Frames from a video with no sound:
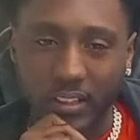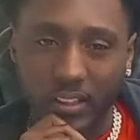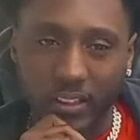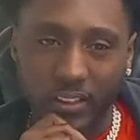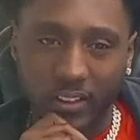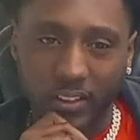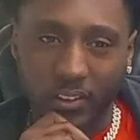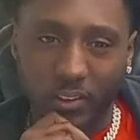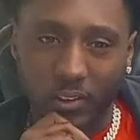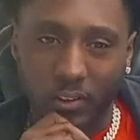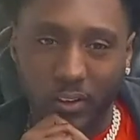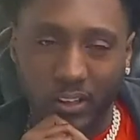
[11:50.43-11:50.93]

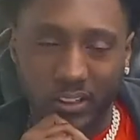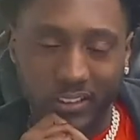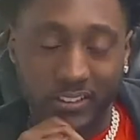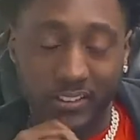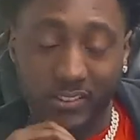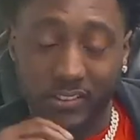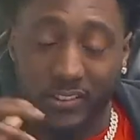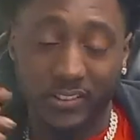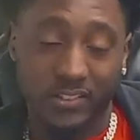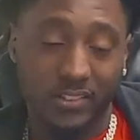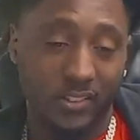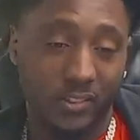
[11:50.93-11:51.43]
Or I just
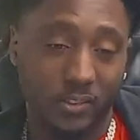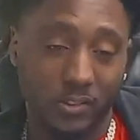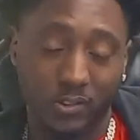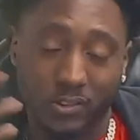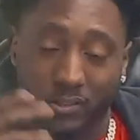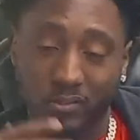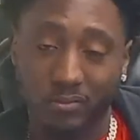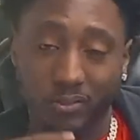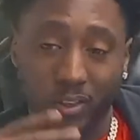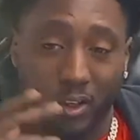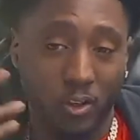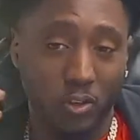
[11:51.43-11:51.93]
listen to
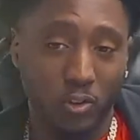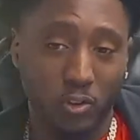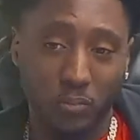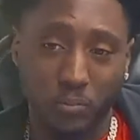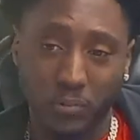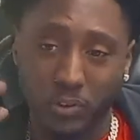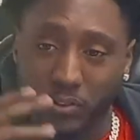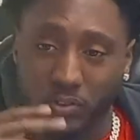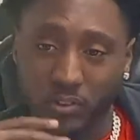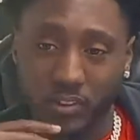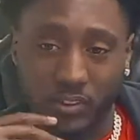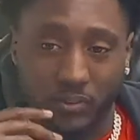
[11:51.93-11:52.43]
old
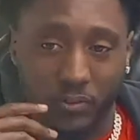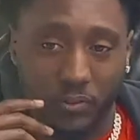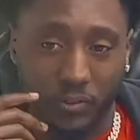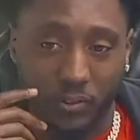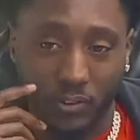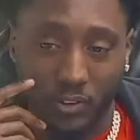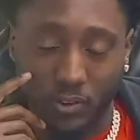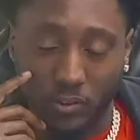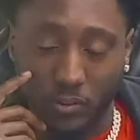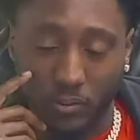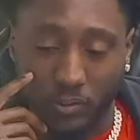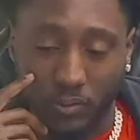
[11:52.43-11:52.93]
music for
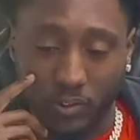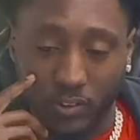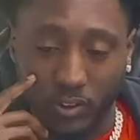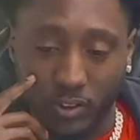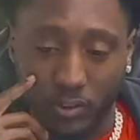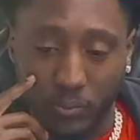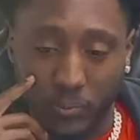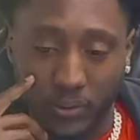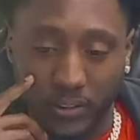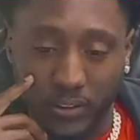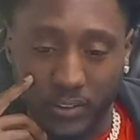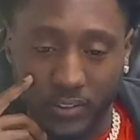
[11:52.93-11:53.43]
real.
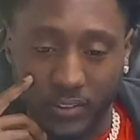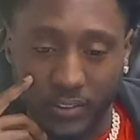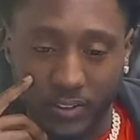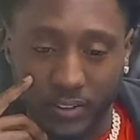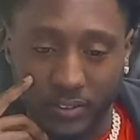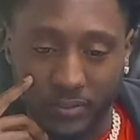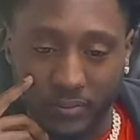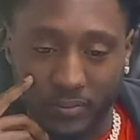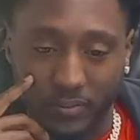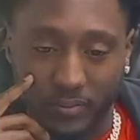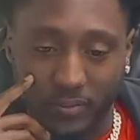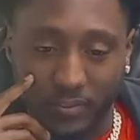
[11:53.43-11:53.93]
But
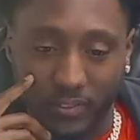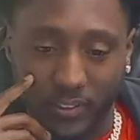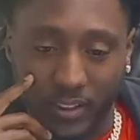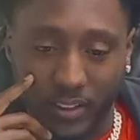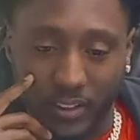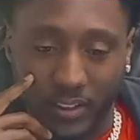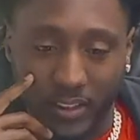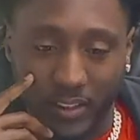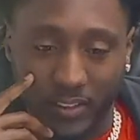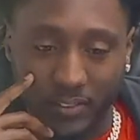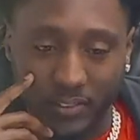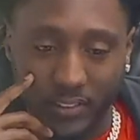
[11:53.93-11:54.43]

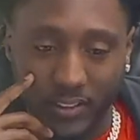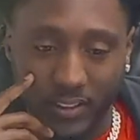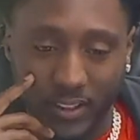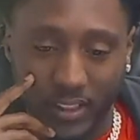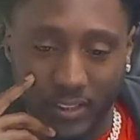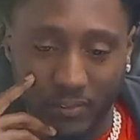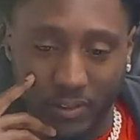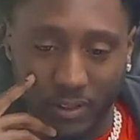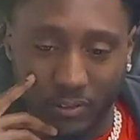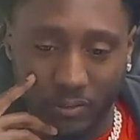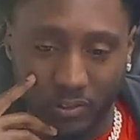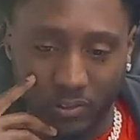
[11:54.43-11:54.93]
yeah, I don't think I've
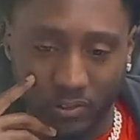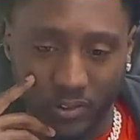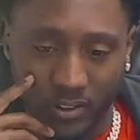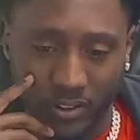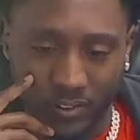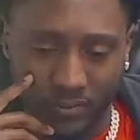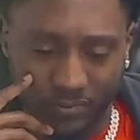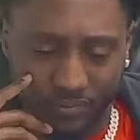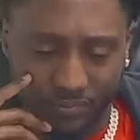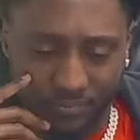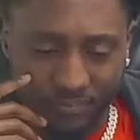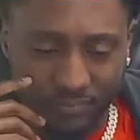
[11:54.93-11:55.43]
ever really
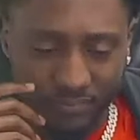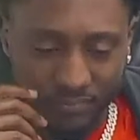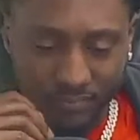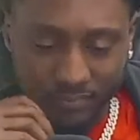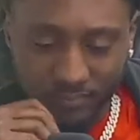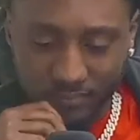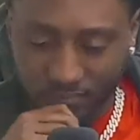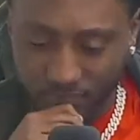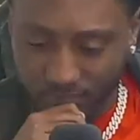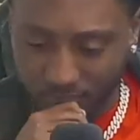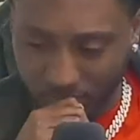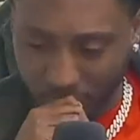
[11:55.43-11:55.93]

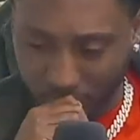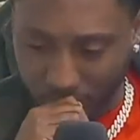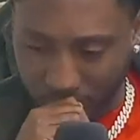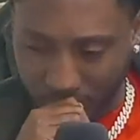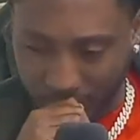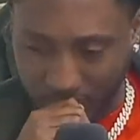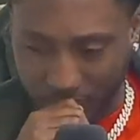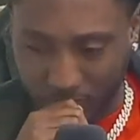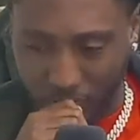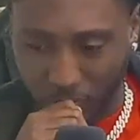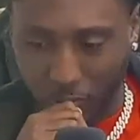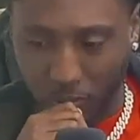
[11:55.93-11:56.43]

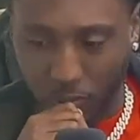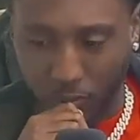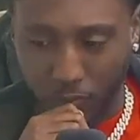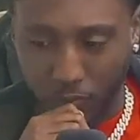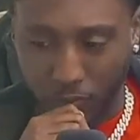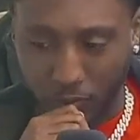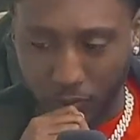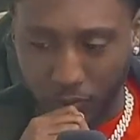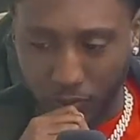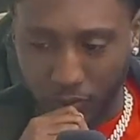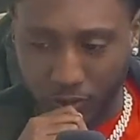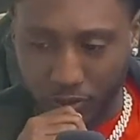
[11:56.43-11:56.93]
listened to a
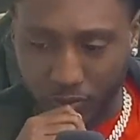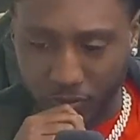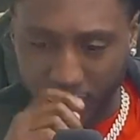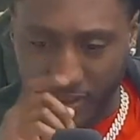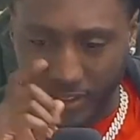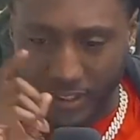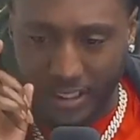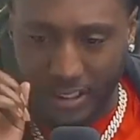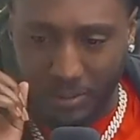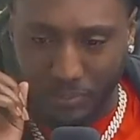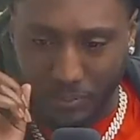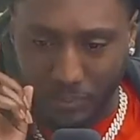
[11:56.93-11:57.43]
full Drake
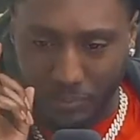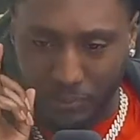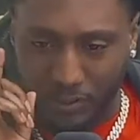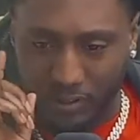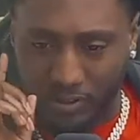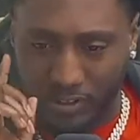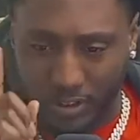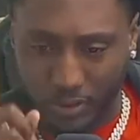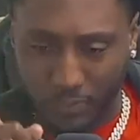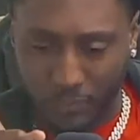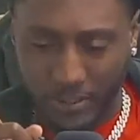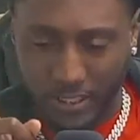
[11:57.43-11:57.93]
album
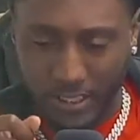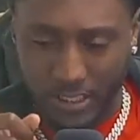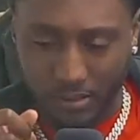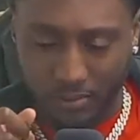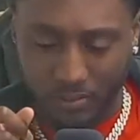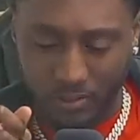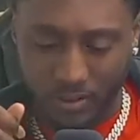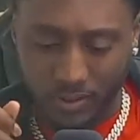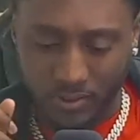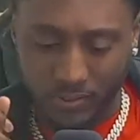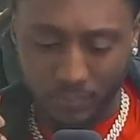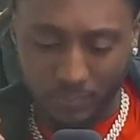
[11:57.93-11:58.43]
except that
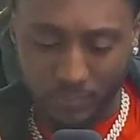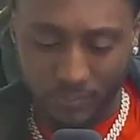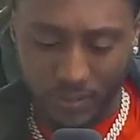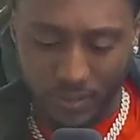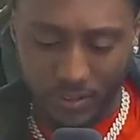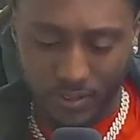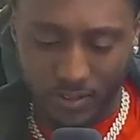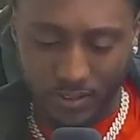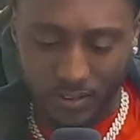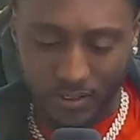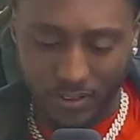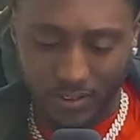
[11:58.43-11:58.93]
one,
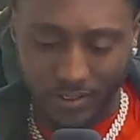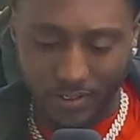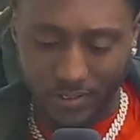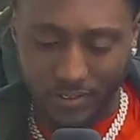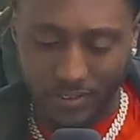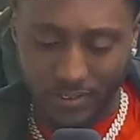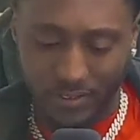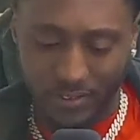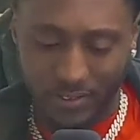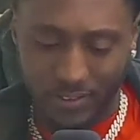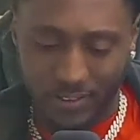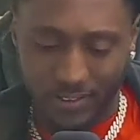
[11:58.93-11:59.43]

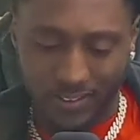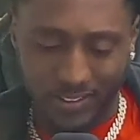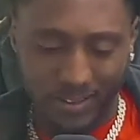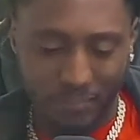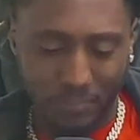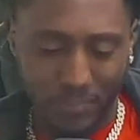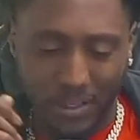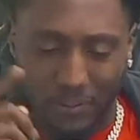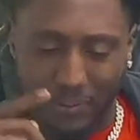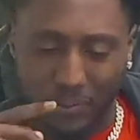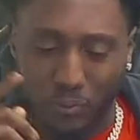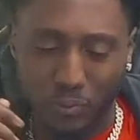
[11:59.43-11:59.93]
and then
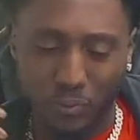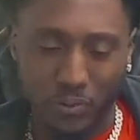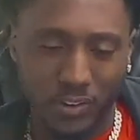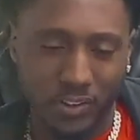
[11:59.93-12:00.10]
maybe the ones